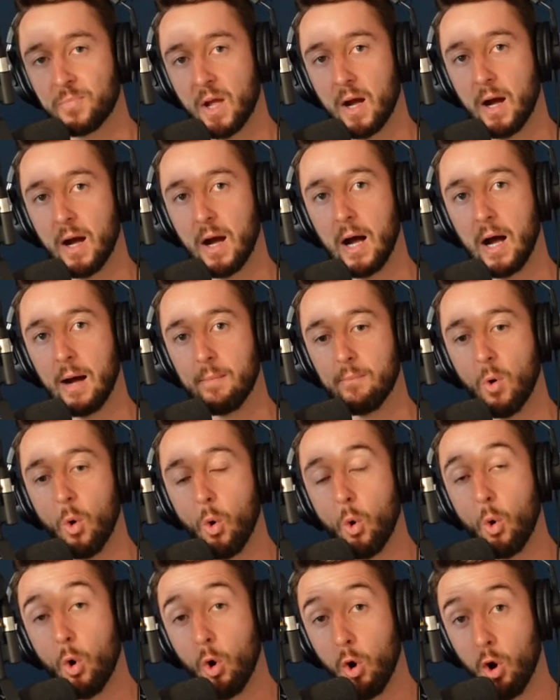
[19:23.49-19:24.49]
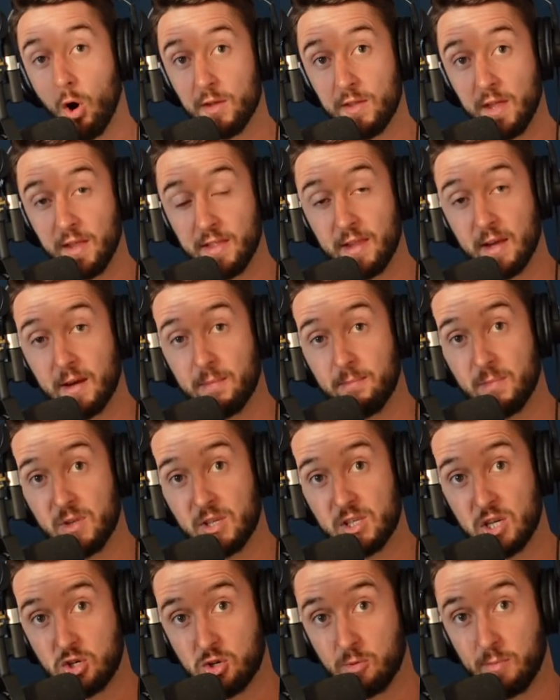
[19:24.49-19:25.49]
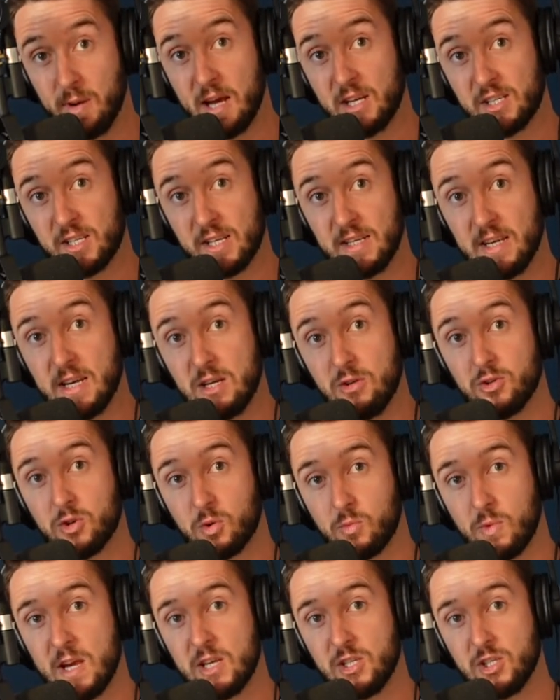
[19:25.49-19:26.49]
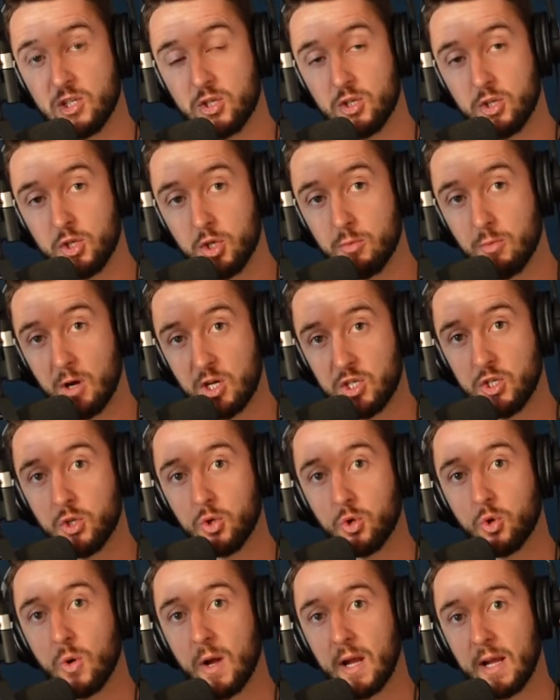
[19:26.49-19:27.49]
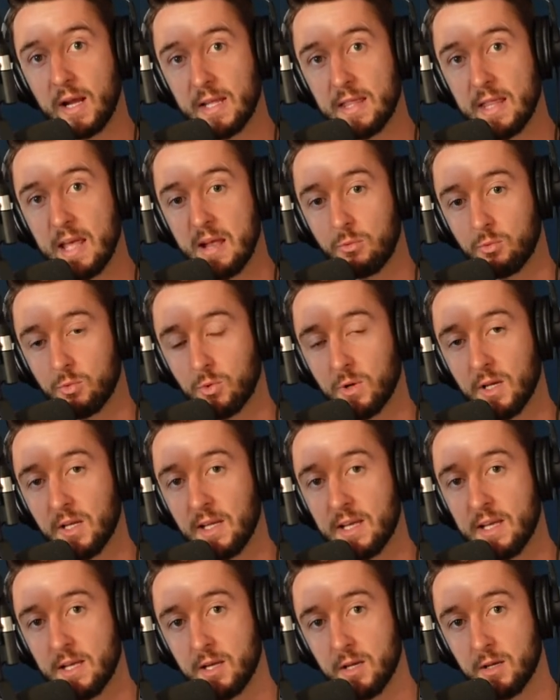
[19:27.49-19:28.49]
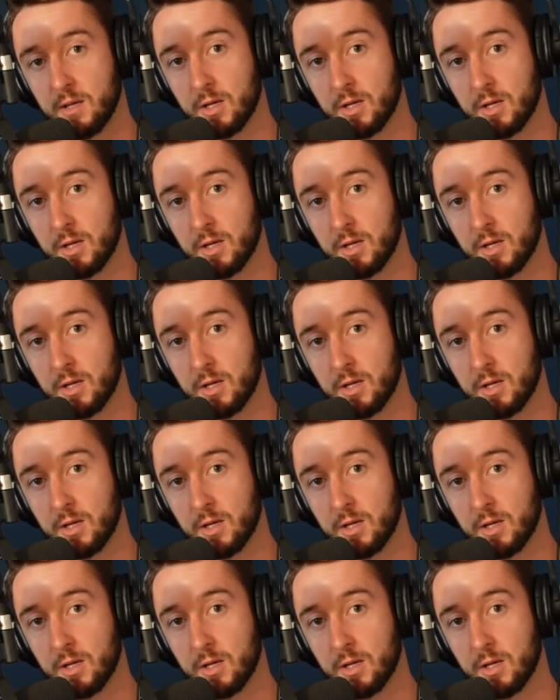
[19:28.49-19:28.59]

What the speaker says: or that the central banks continue to raise too much too quick and they really